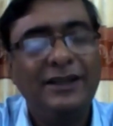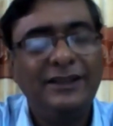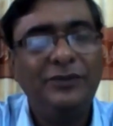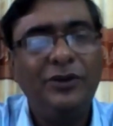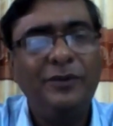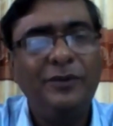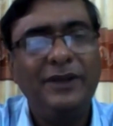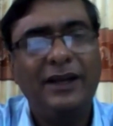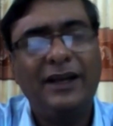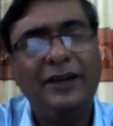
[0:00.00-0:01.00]
developing
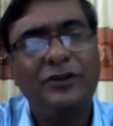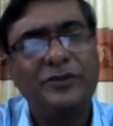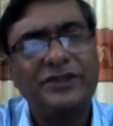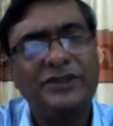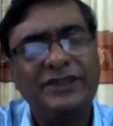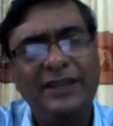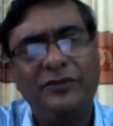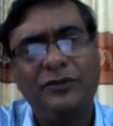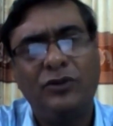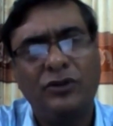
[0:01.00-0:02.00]
a kind of
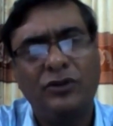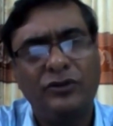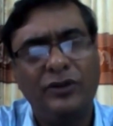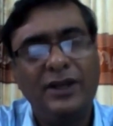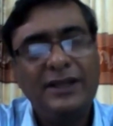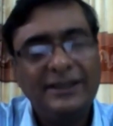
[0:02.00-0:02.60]
self-control.